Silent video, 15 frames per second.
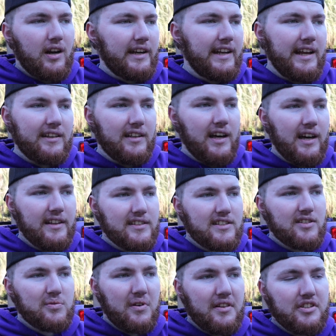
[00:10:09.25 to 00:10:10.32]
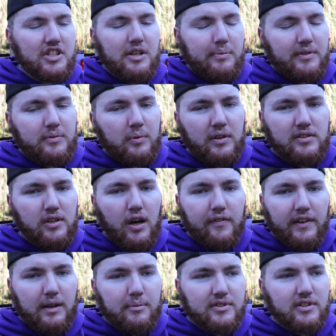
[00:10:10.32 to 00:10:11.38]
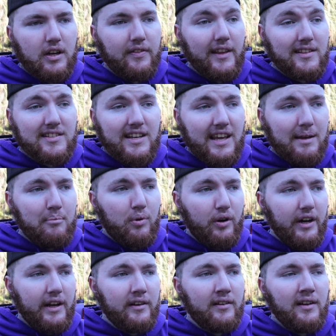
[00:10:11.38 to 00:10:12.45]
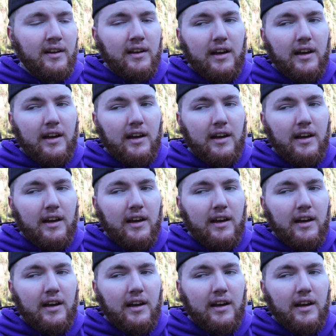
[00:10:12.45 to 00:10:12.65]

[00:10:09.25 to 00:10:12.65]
I can't lie, this is one of the cheapest ones off Amazon that's name brand.